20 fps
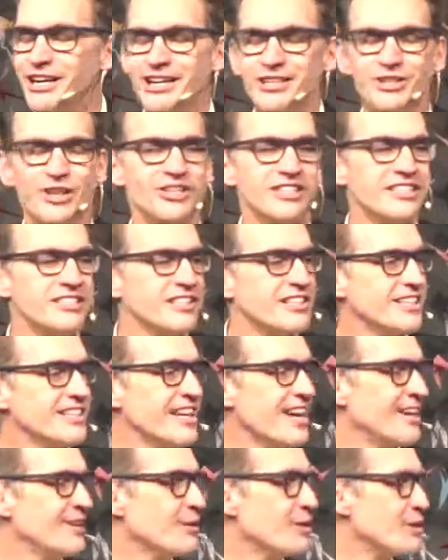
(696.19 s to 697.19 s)
talking to the
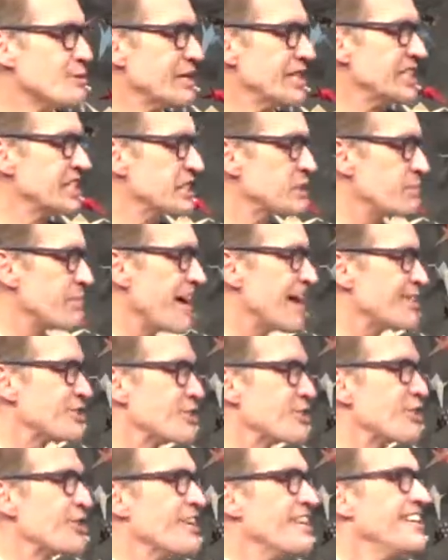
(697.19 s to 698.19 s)
911
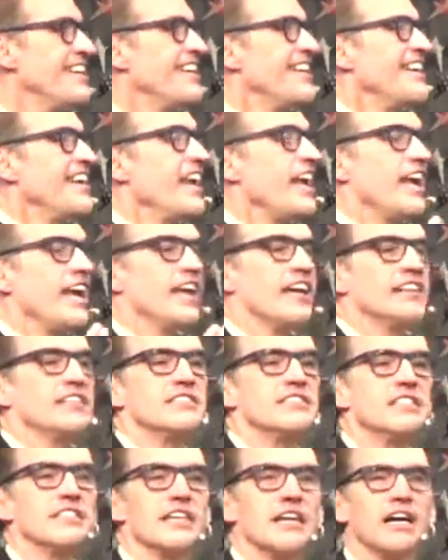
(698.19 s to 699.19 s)
dispatcher,
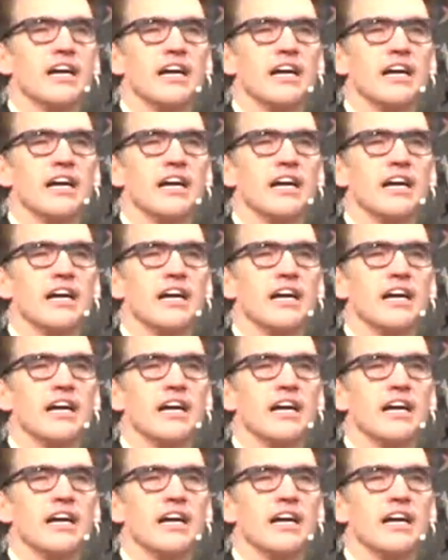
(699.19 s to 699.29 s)
and